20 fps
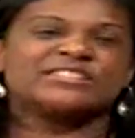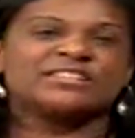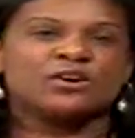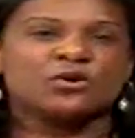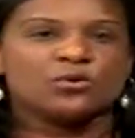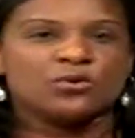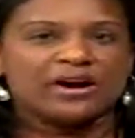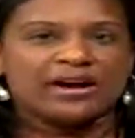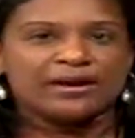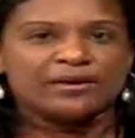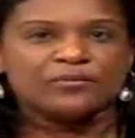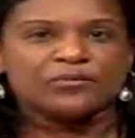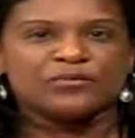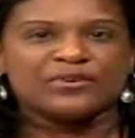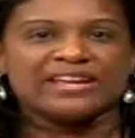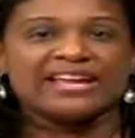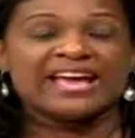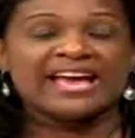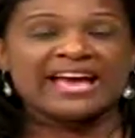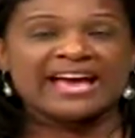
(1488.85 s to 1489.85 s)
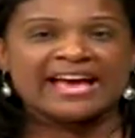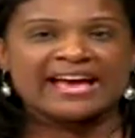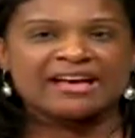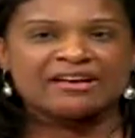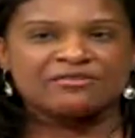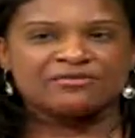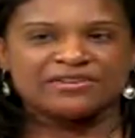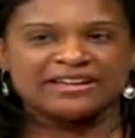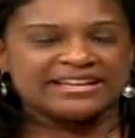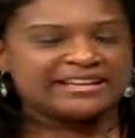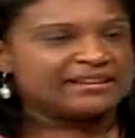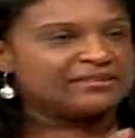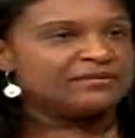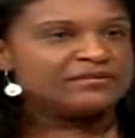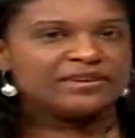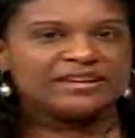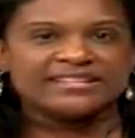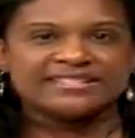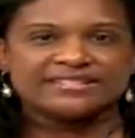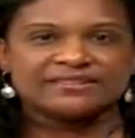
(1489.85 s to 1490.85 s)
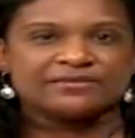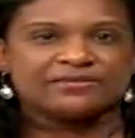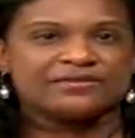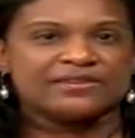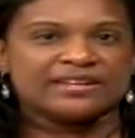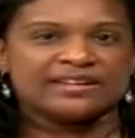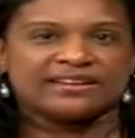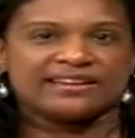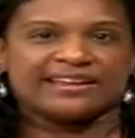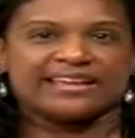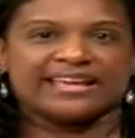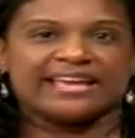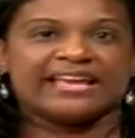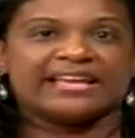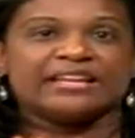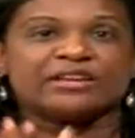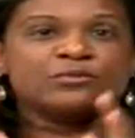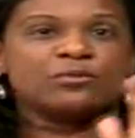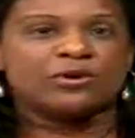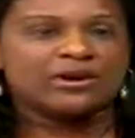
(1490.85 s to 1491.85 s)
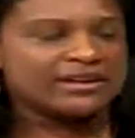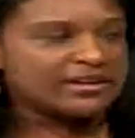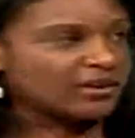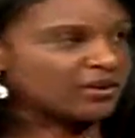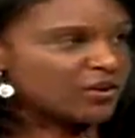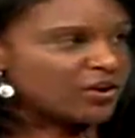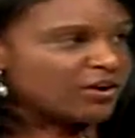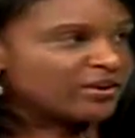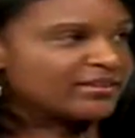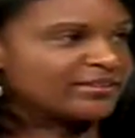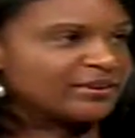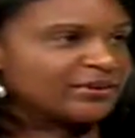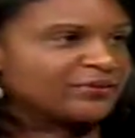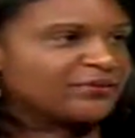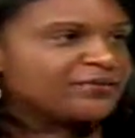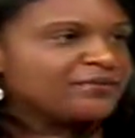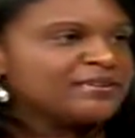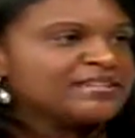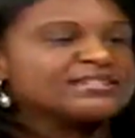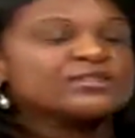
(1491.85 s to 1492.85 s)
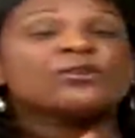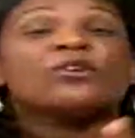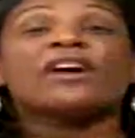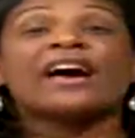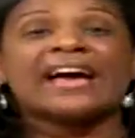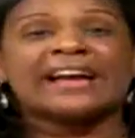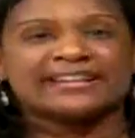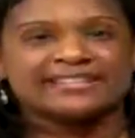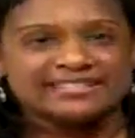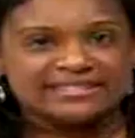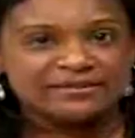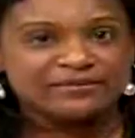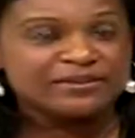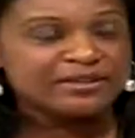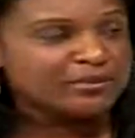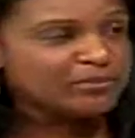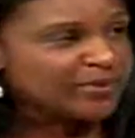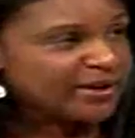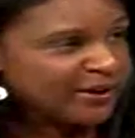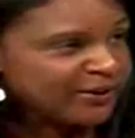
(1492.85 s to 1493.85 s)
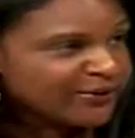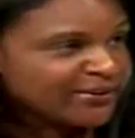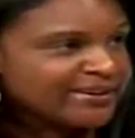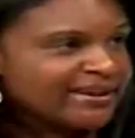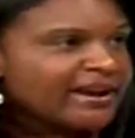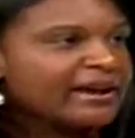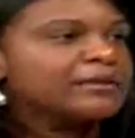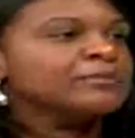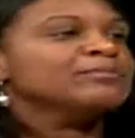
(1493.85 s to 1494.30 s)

So um, we have an event to fit anyone along their physical activity paradigm.